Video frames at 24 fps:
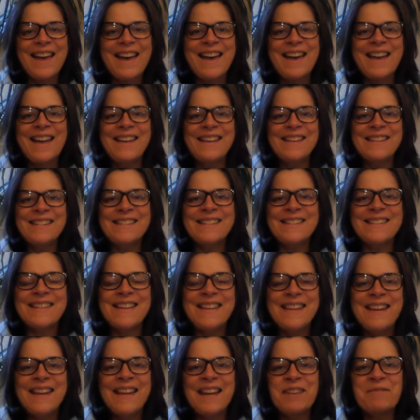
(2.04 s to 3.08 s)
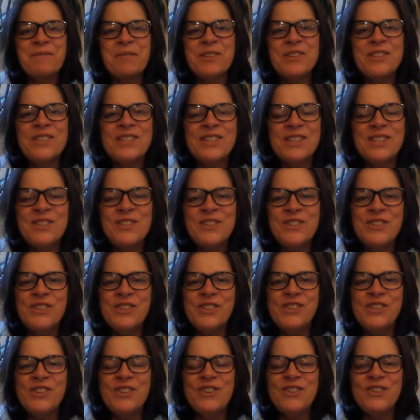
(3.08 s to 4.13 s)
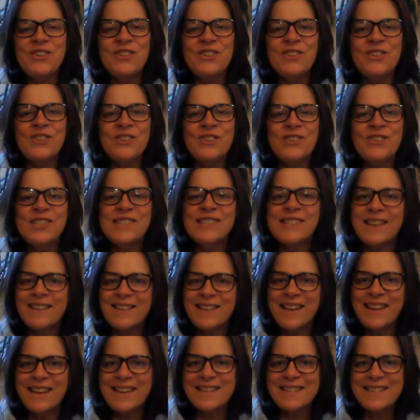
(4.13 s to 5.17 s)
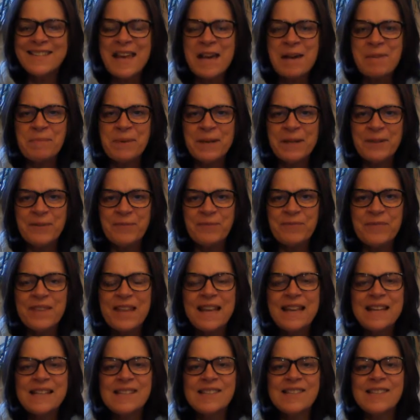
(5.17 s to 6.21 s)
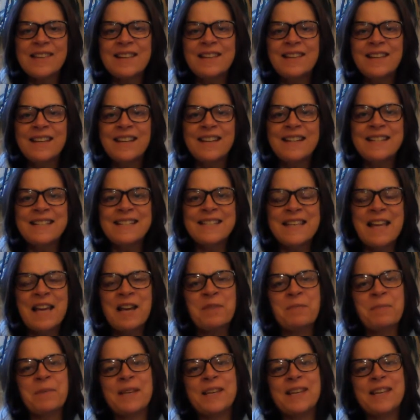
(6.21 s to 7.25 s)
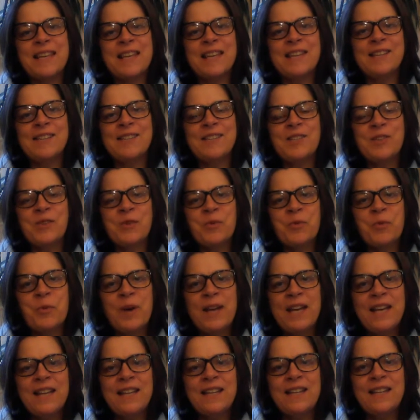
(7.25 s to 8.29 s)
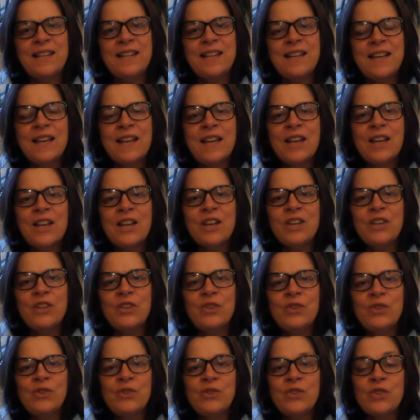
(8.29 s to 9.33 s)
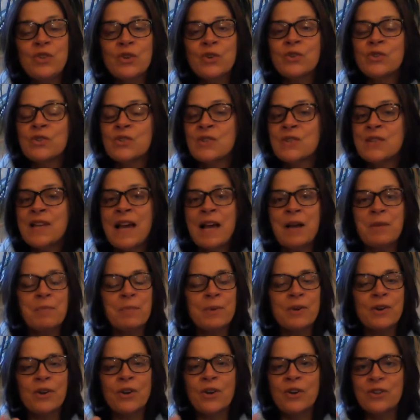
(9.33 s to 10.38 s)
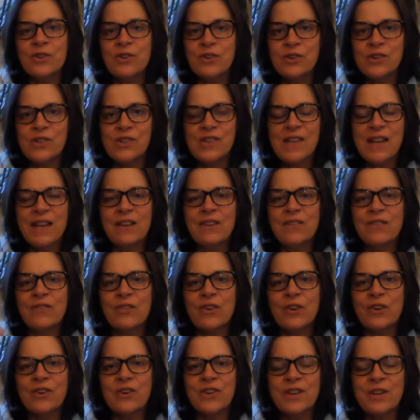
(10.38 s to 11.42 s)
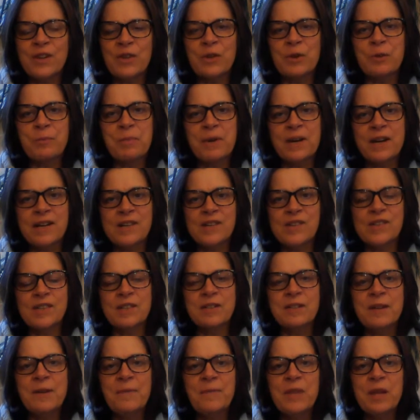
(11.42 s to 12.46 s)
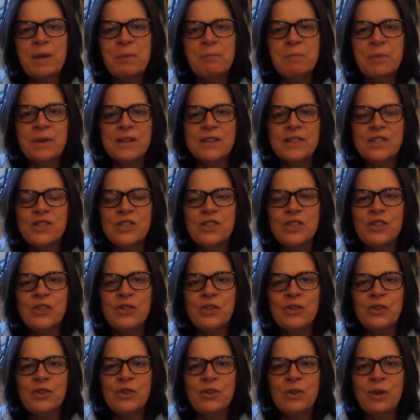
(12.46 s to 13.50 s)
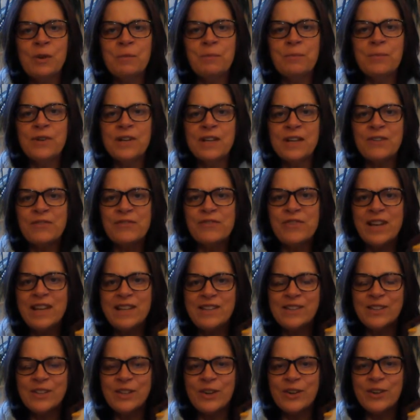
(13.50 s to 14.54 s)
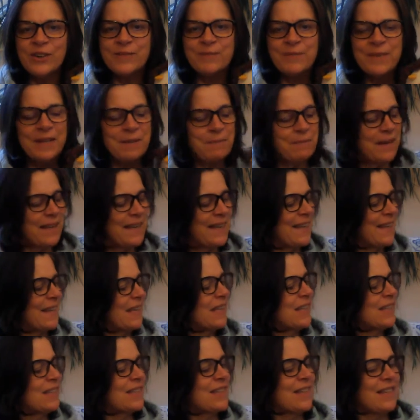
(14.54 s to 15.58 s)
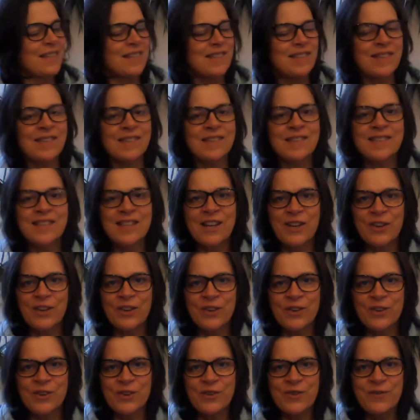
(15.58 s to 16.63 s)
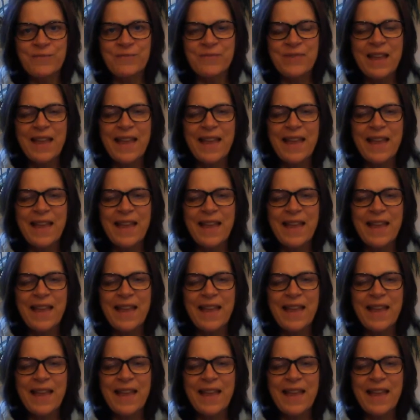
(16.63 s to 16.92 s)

Hi, today I'm going to introduce you to surrogate tapping. Surrogate tapping is when you don't tap on yourself or another person, but you bring a friend along. In my case, it's Scarecrow.